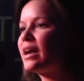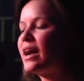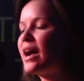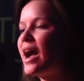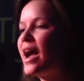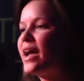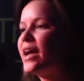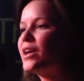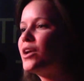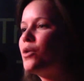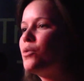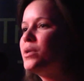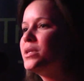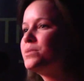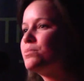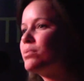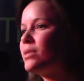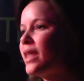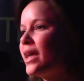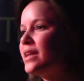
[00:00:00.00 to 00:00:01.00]
I had always
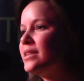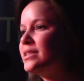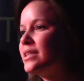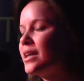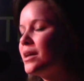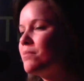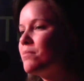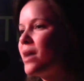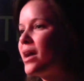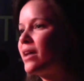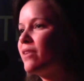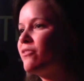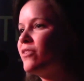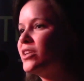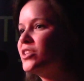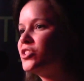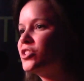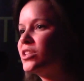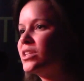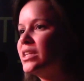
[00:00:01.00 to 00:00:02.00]
planned to come back
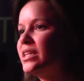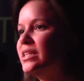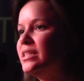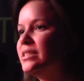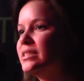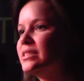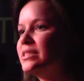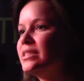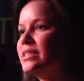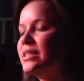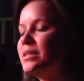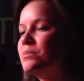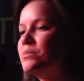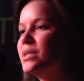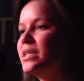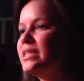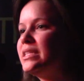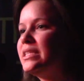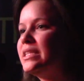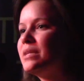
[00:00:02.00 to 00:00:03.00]
eventually,
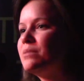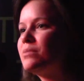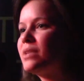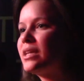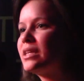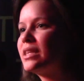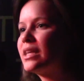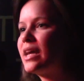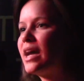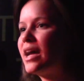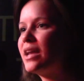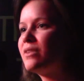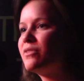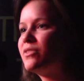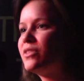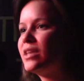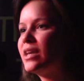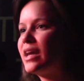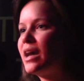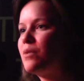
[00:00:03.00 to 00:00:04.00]
but it seemed like the kind of
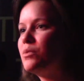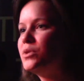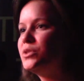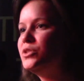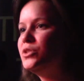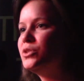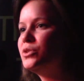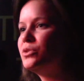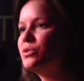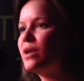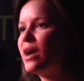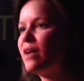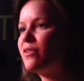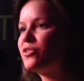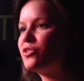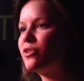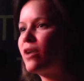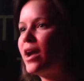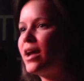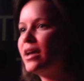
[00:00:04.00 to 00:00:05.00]
thing I would do
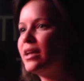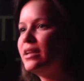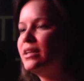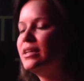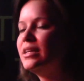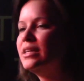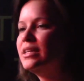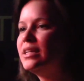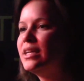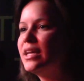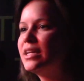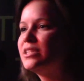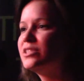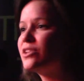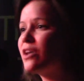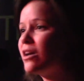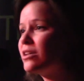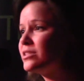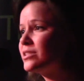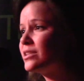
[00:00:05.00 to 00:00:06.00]
after I had
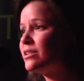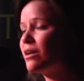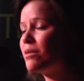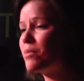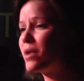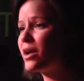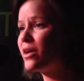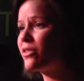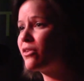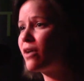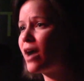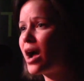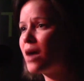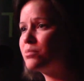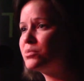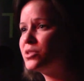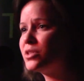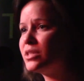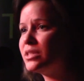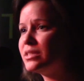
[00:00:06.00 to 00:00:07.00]
exhausted all my other
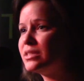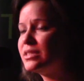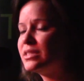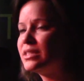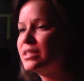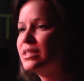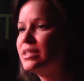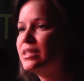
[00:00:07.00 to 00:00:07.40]
options.